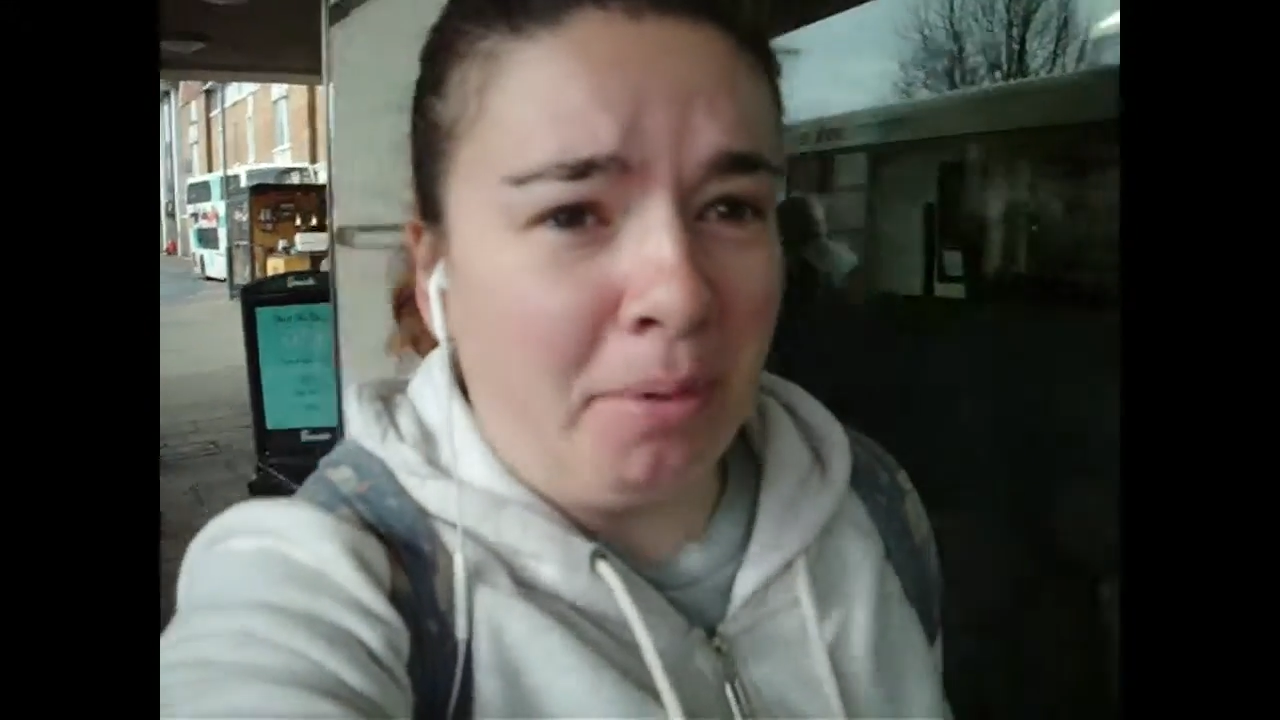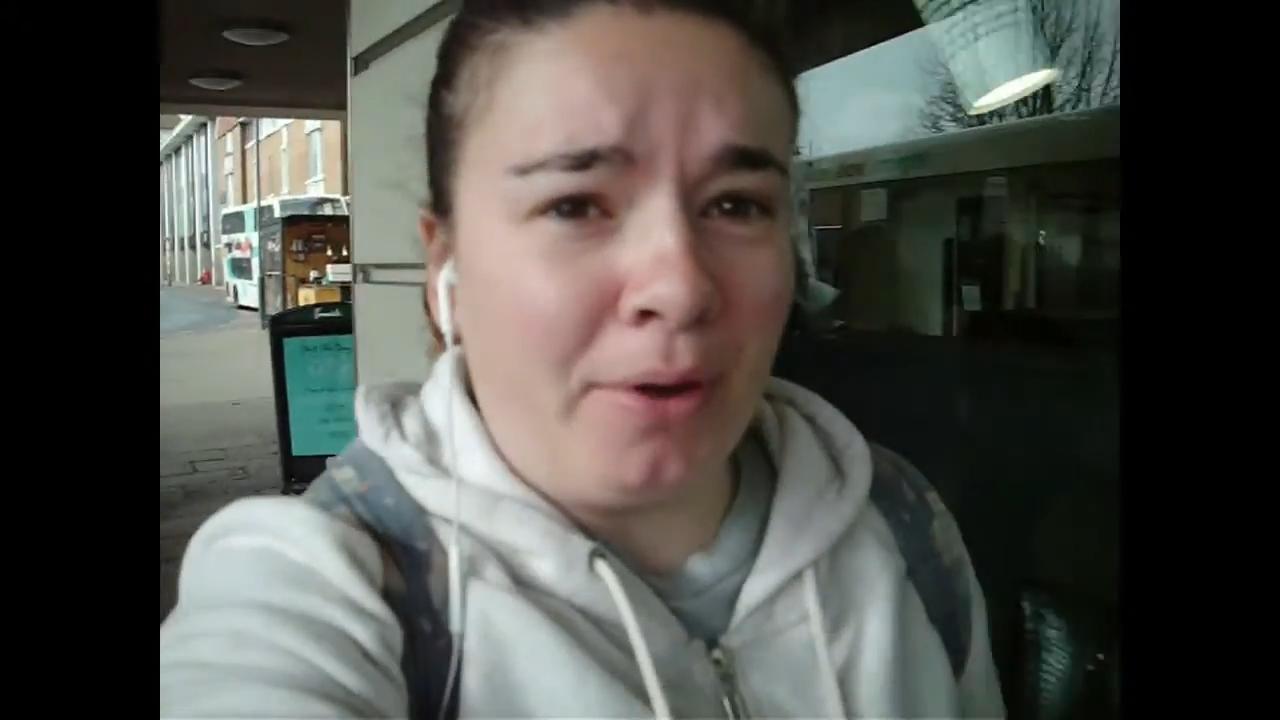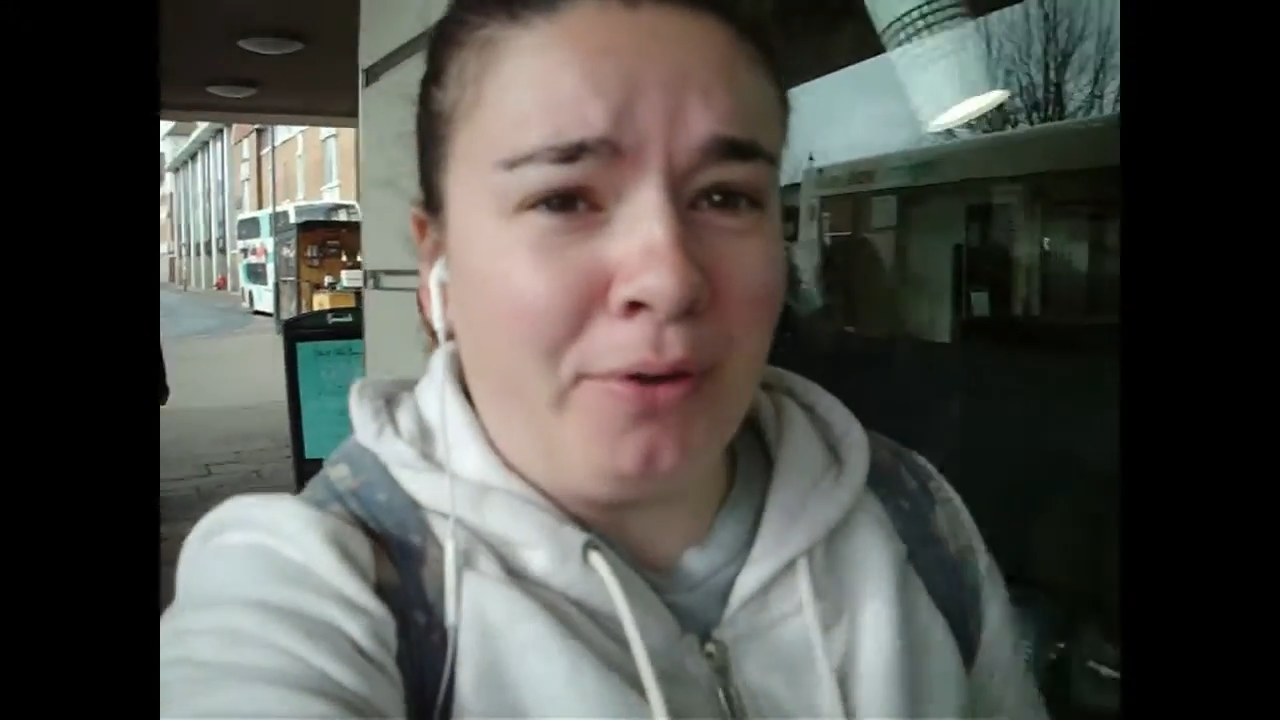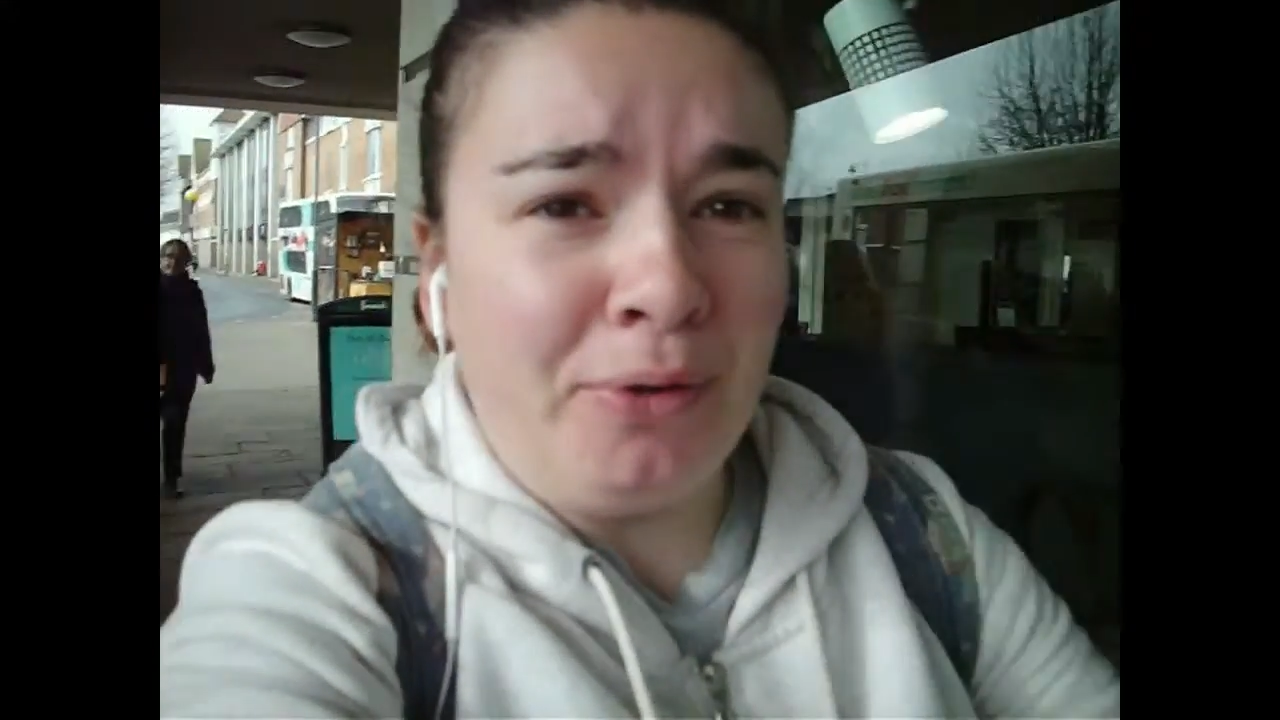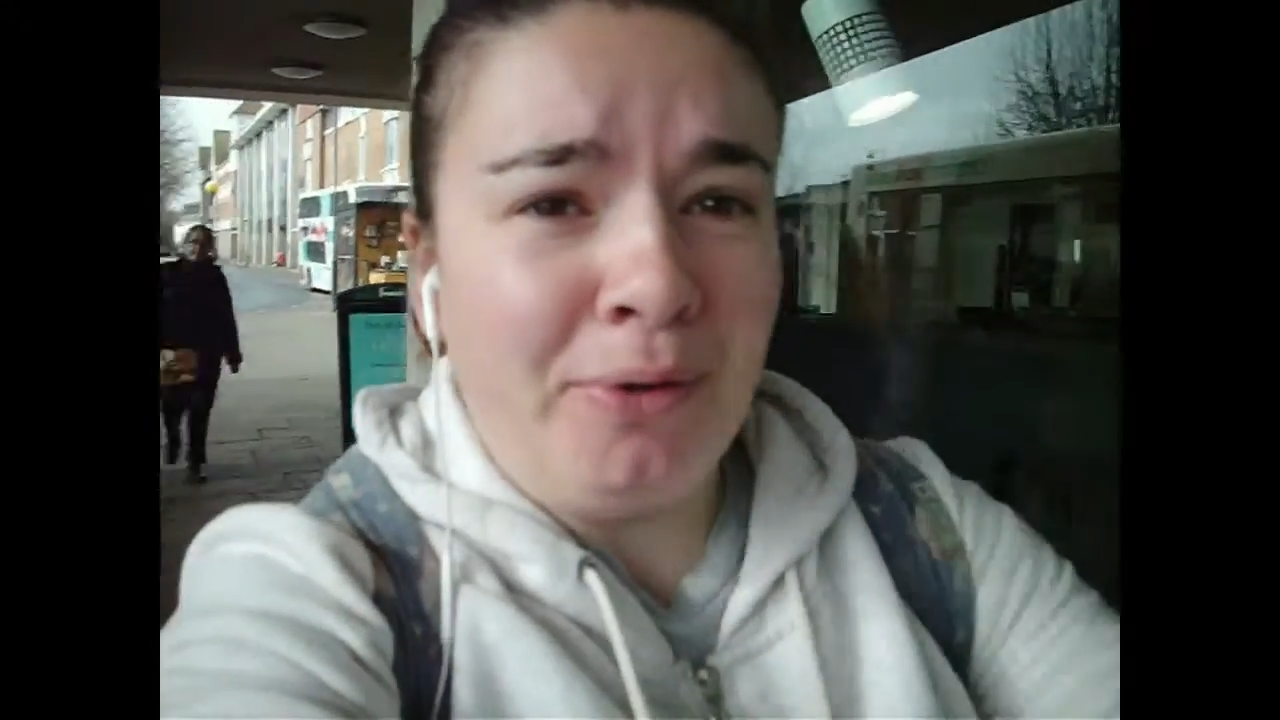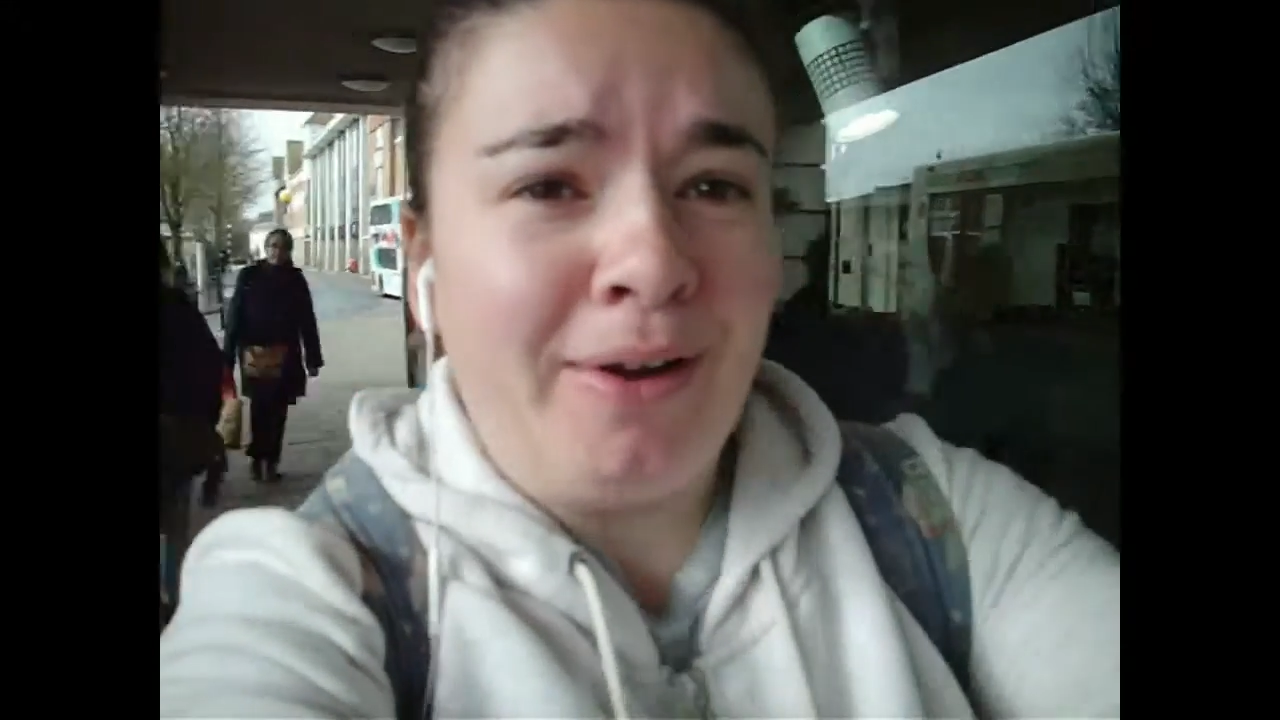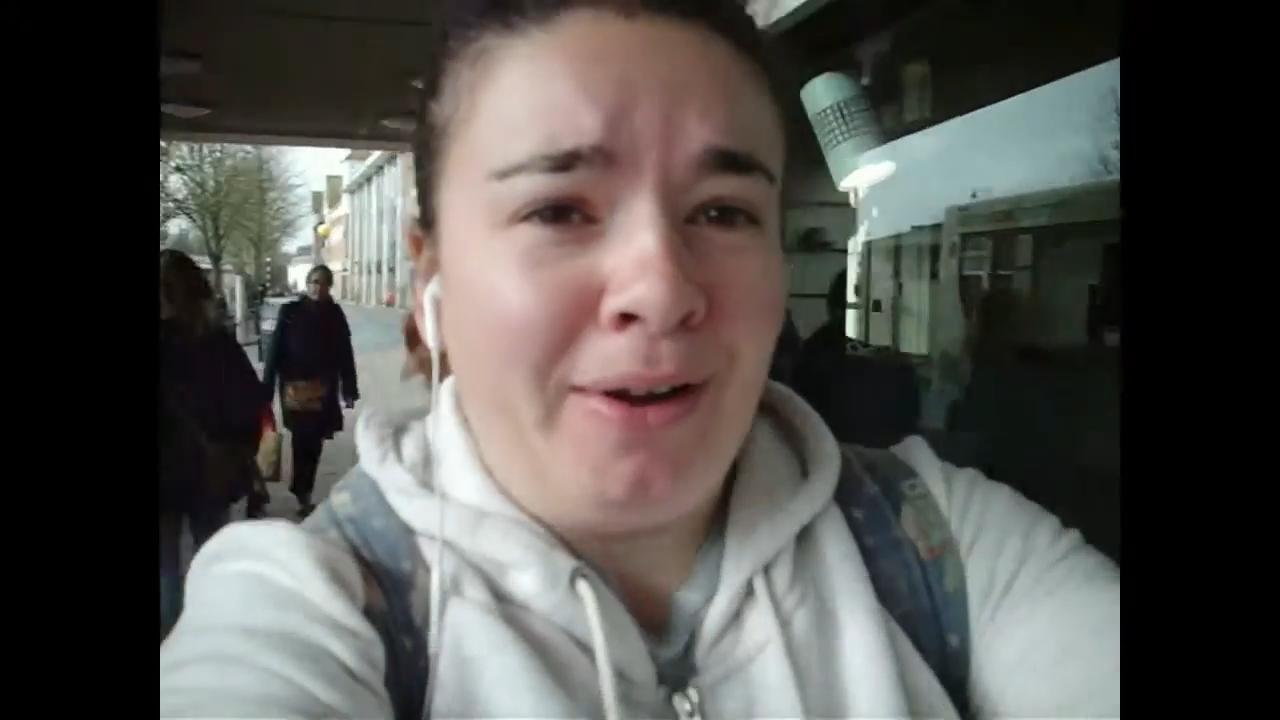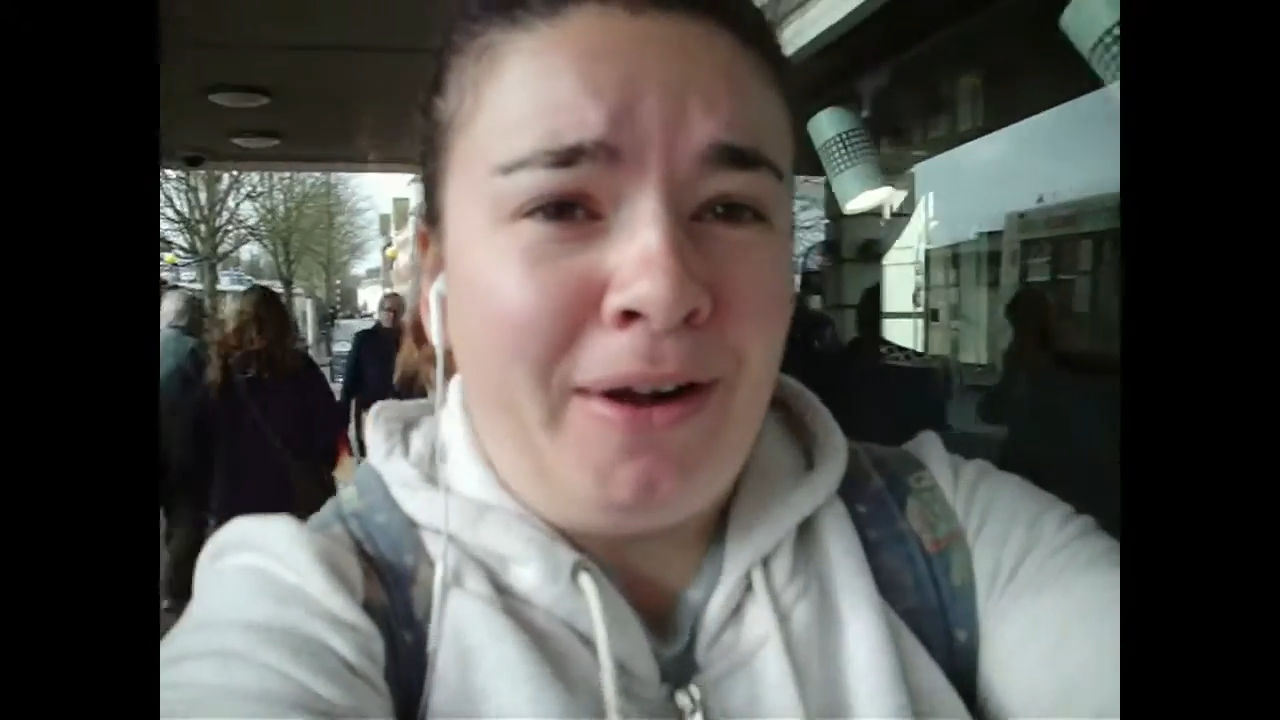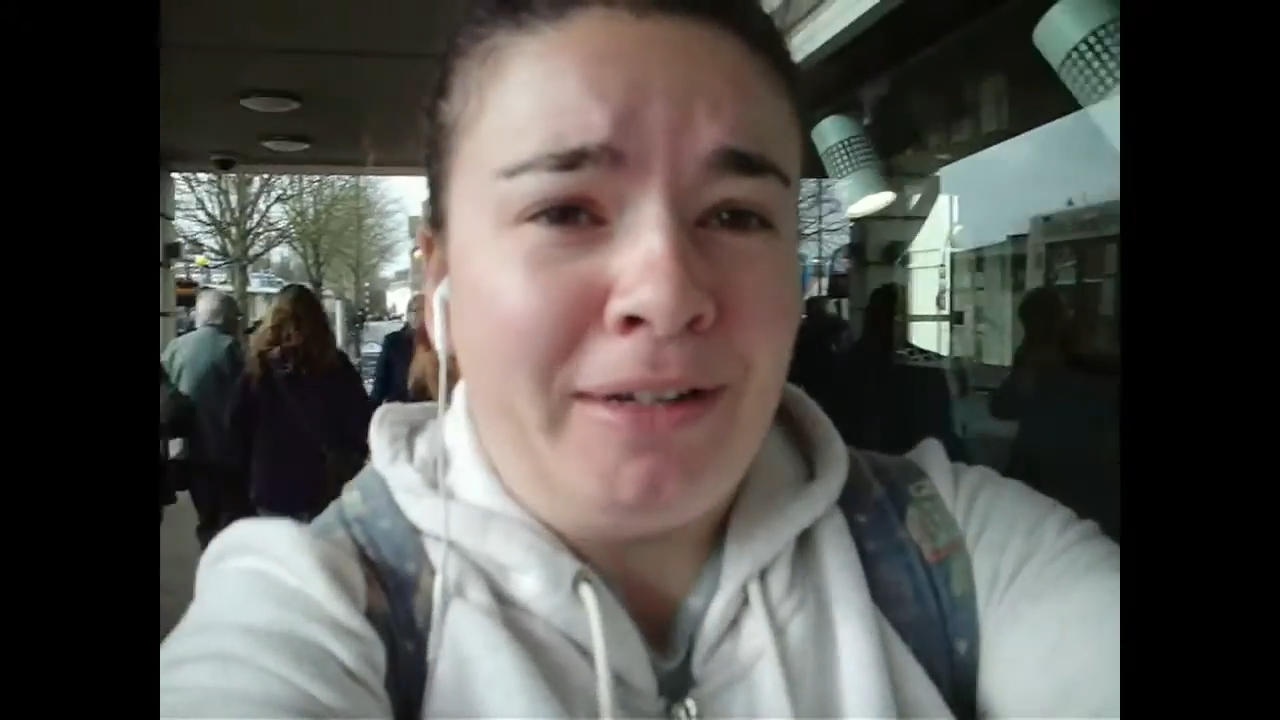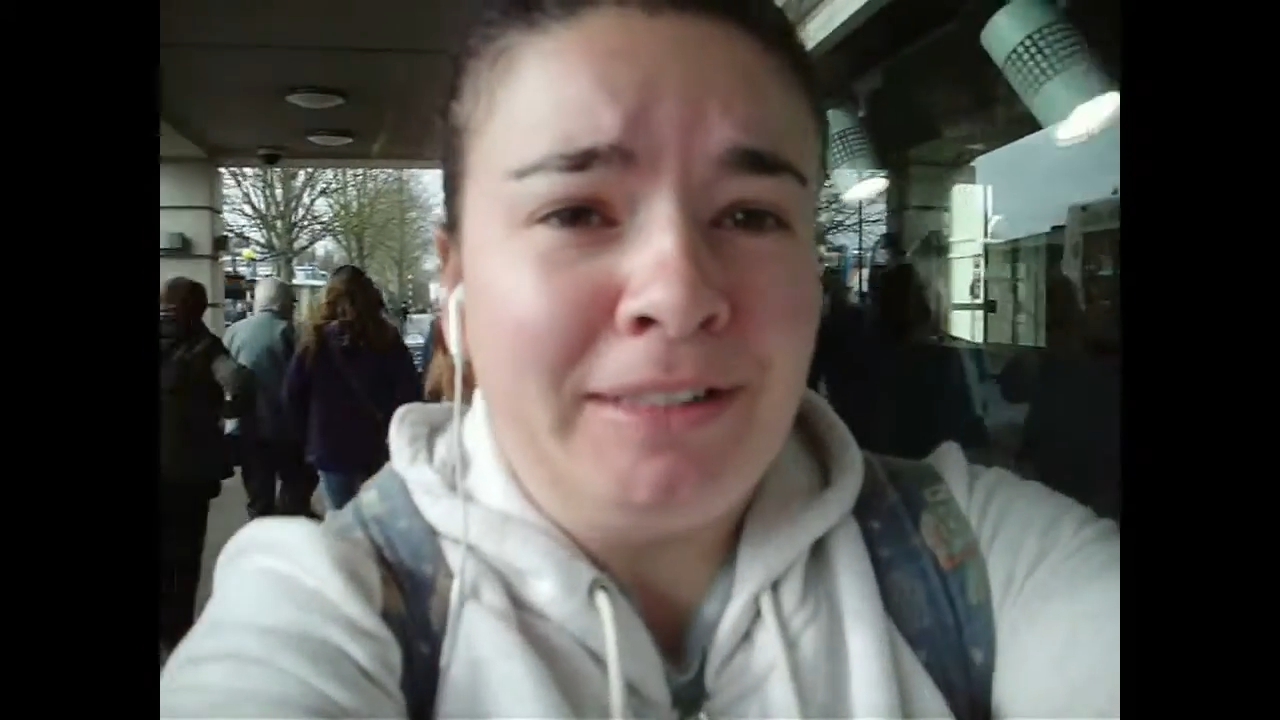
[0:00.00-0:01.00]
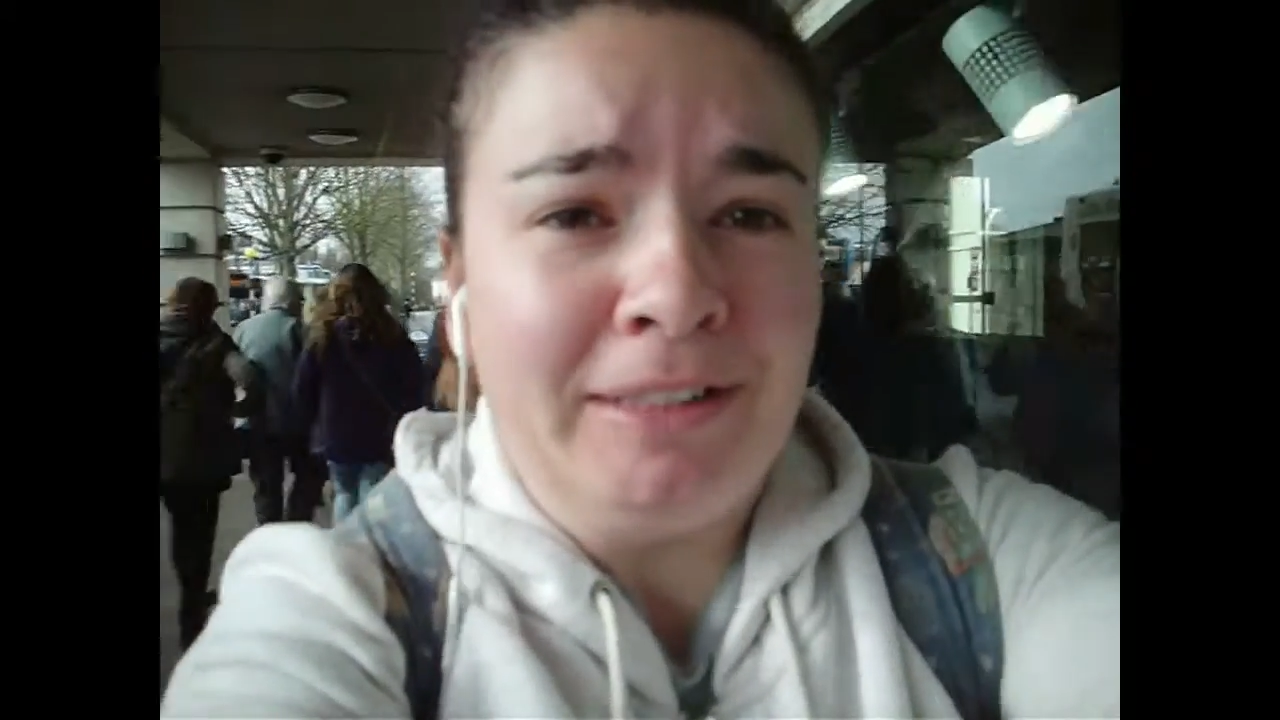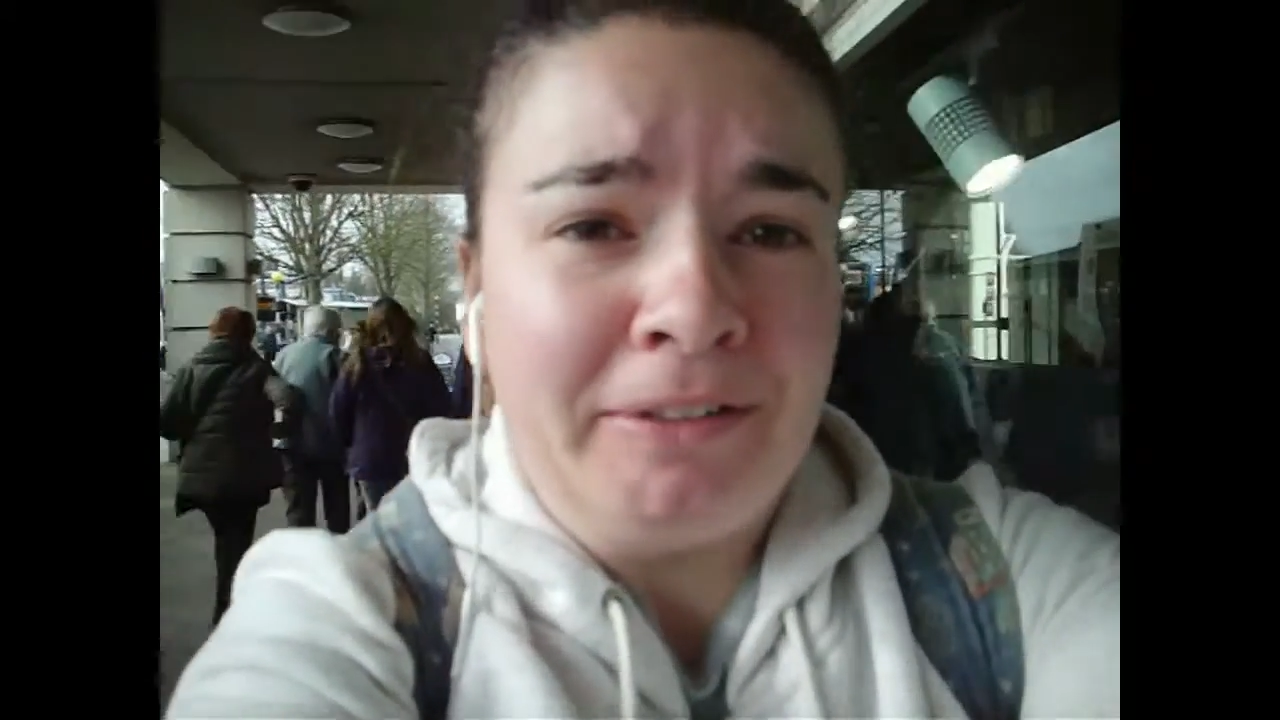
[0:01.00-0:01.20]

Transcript: build a New Look last.